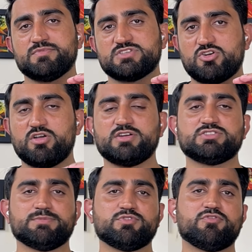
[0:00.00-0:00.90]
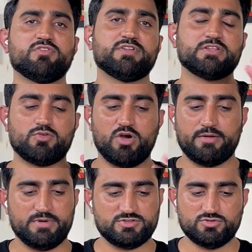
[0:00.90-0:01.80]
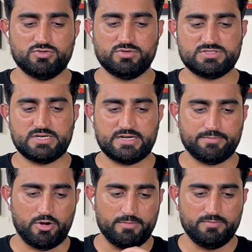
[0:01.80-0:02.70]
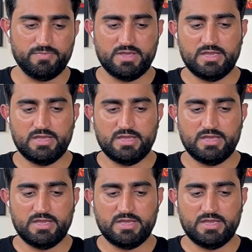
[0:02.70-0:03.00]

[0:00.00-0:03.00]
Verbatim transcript: scholarship to fulfill the requirement. So it's not a problem.